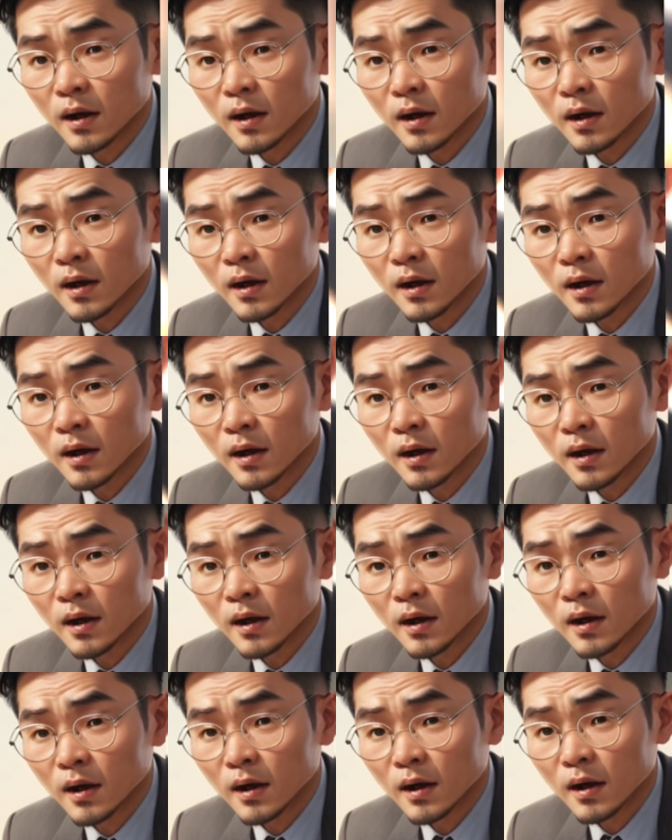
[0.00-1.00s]

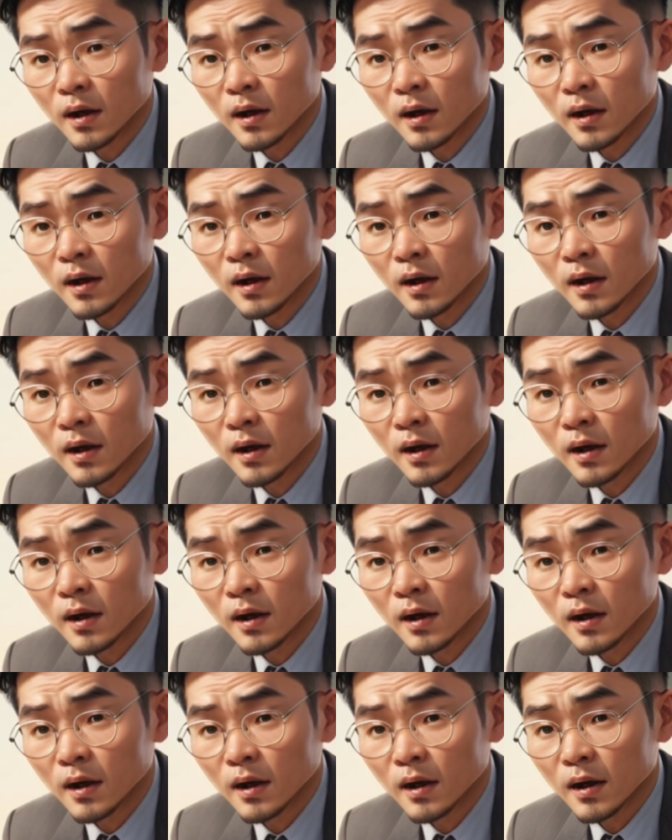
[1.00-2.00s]

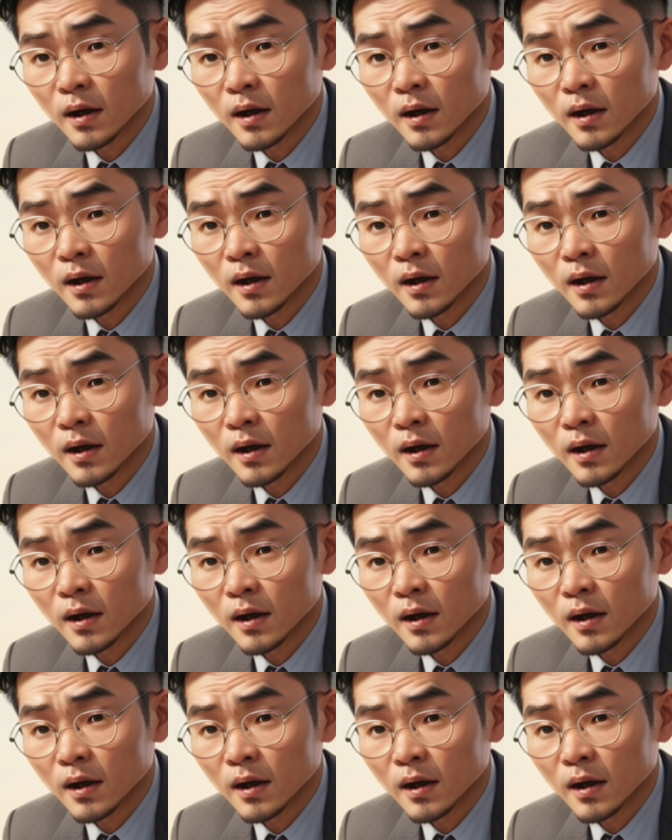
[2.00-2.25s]
(no one is talking)